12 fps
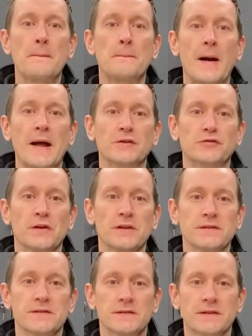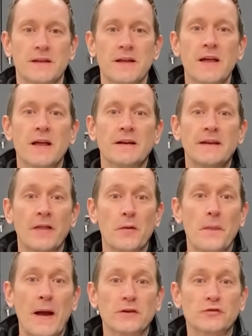Batteries. Now
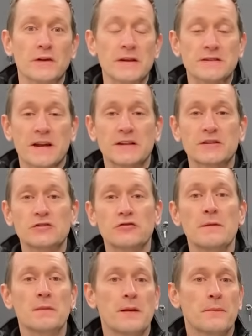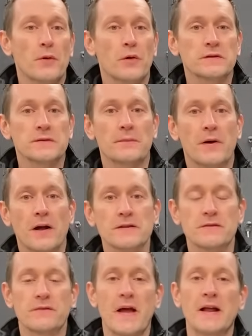the battery is an extremely important
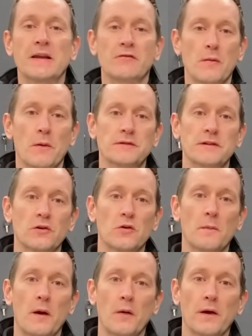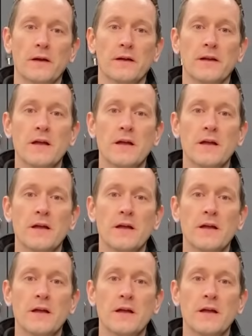part of any robotic lawnmower.